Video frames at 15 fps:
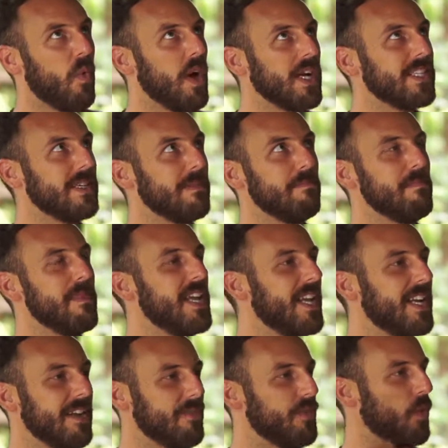What does it
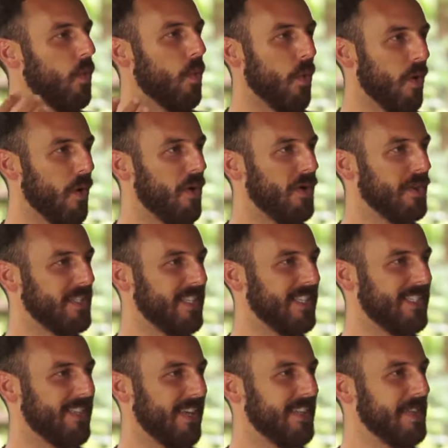mean if the world
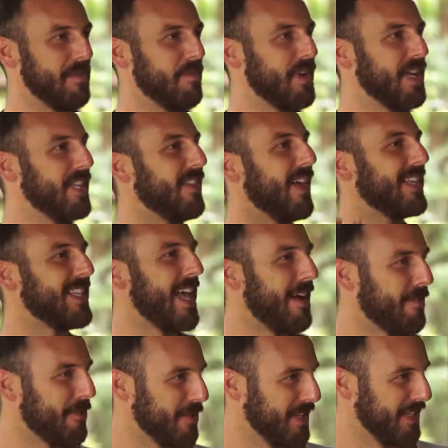is suddenly putting less
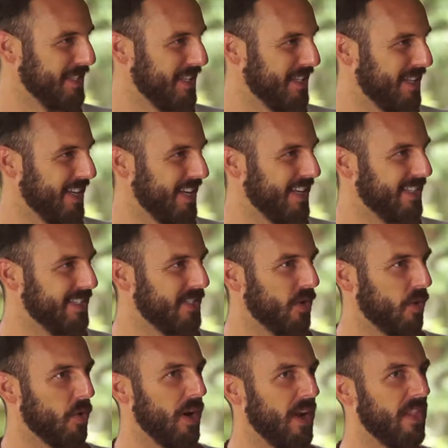effort into things,
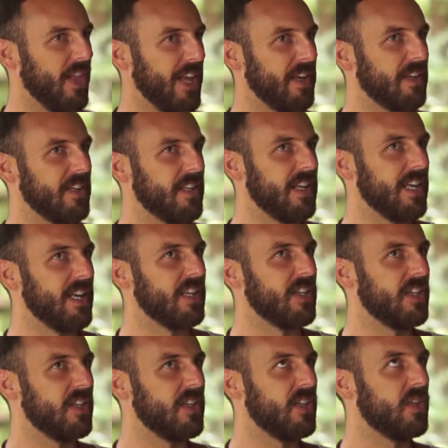or
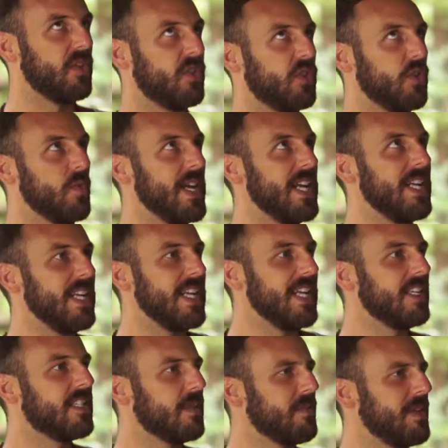do we
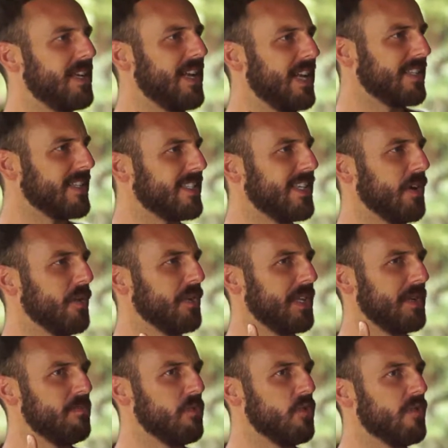need to be
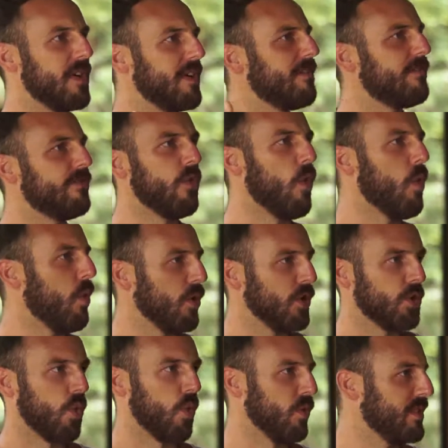necessarily moving
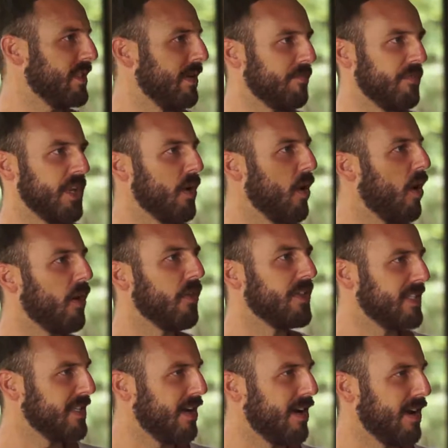forward towards something all
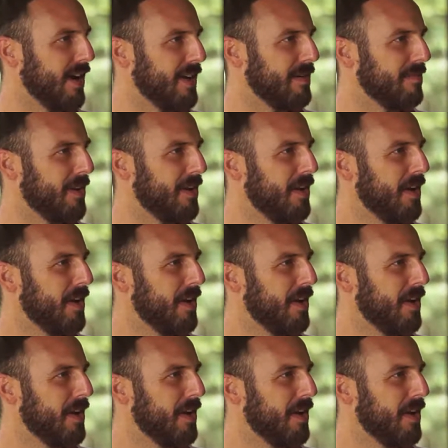the time?